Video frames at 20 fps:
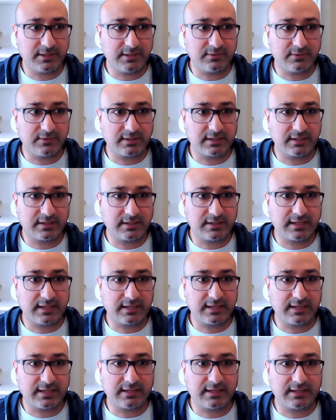Whereas at
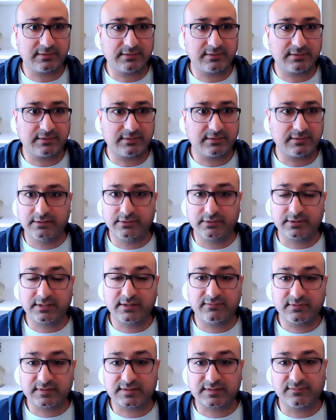eBay,
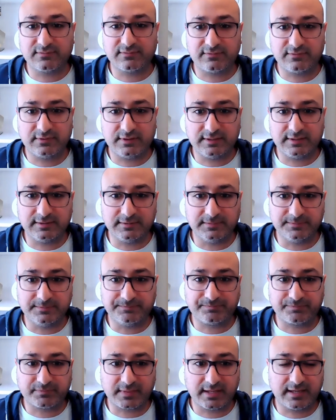you're given
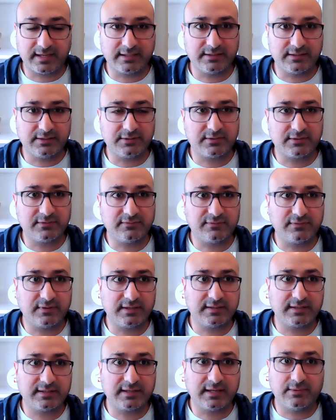some freedom,
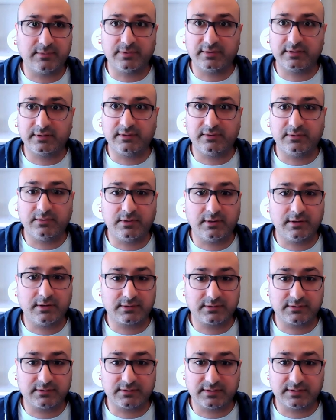and you can find
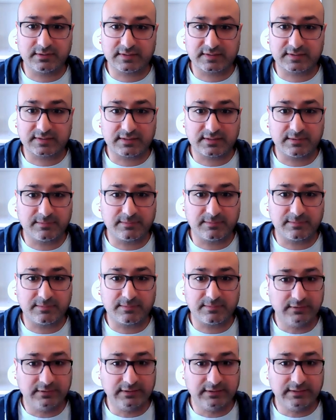out whether you are good
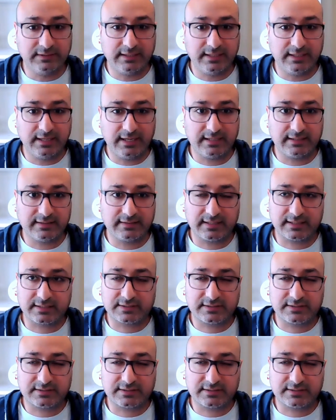at something or not.